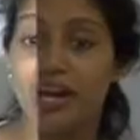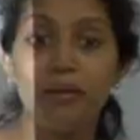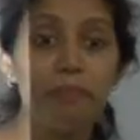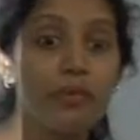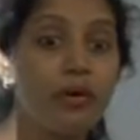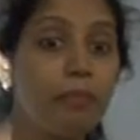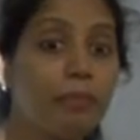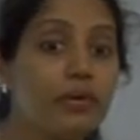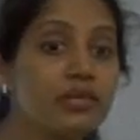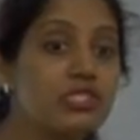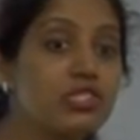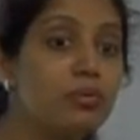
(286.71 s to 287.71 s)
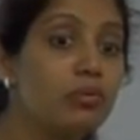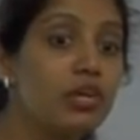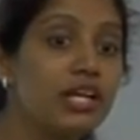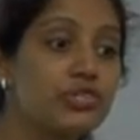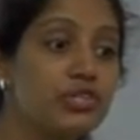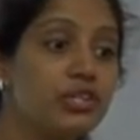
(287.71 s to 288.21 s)
and proper
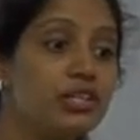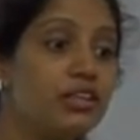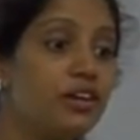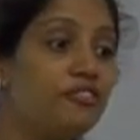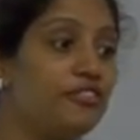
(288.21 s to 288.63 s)
stimulation in the